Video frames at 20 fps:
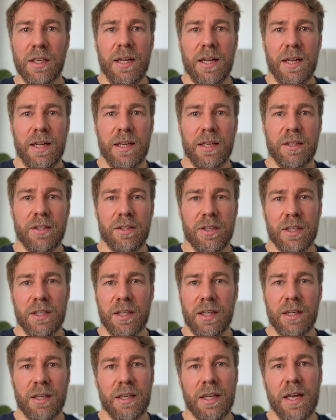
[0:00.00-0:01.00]
and
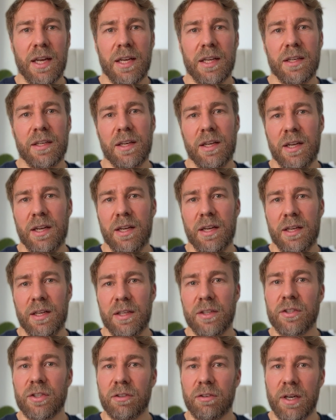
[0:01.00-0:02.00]
it can
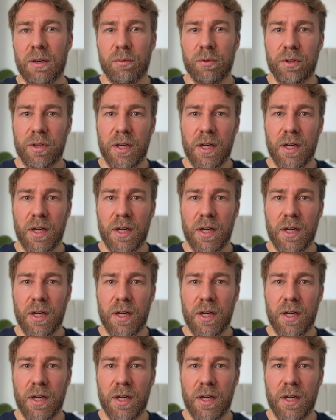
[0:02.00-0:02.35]
integrate with